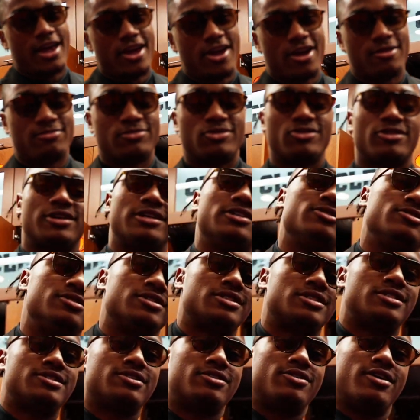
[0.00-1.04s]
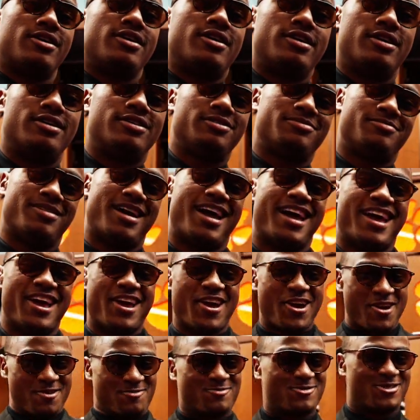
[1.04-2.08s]
Aaron Green on Instagram. At
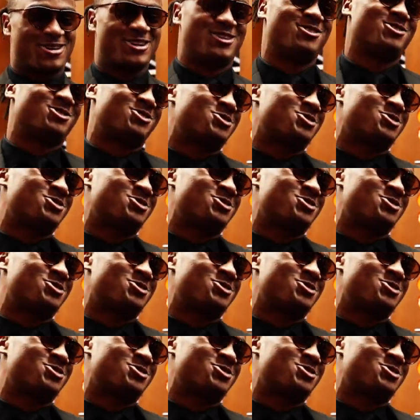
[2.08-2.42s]
Aaron Green on